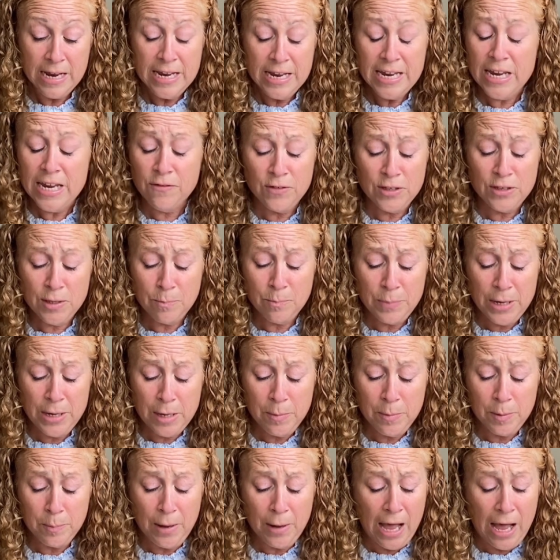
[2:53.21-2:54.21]
Even the
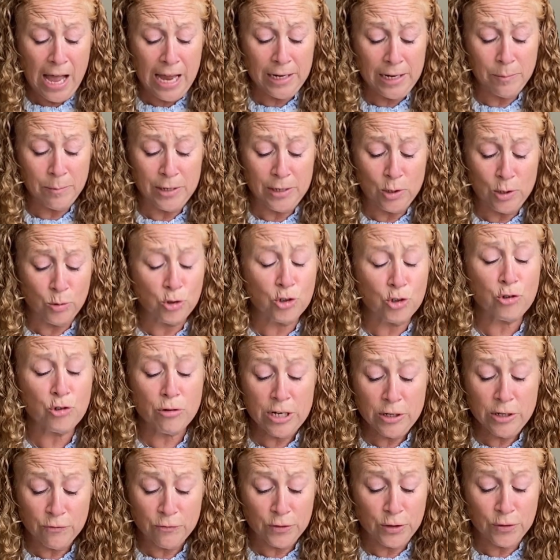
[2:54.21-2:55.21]
baby behind me, who
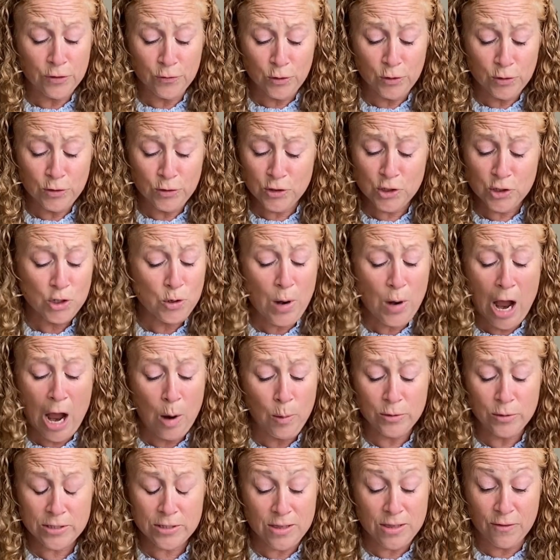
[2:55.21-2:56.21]
shrieked for the first 2
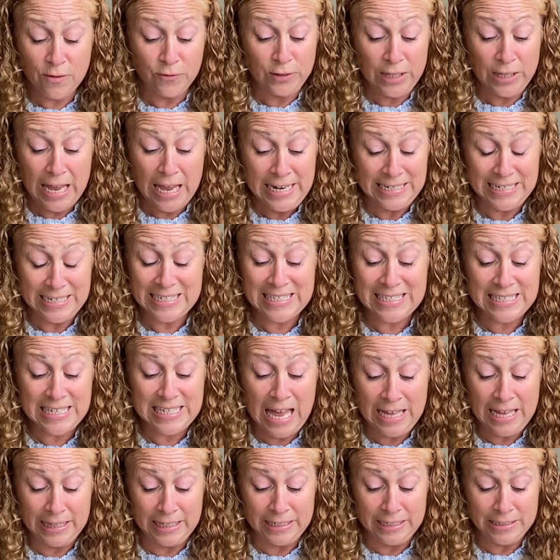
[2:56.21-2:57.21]
hours of the flight, is
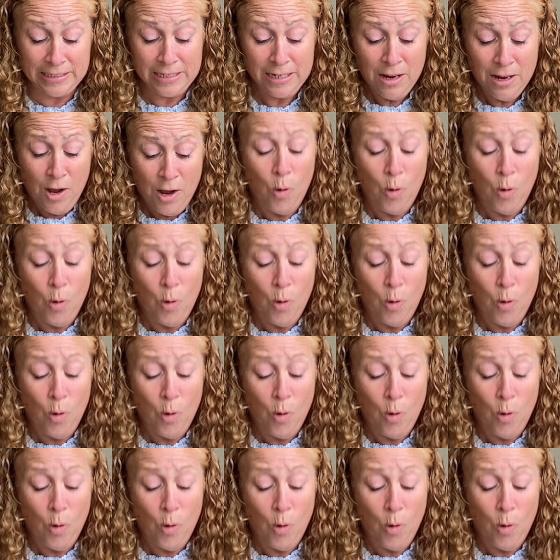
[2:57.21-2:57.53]
silent.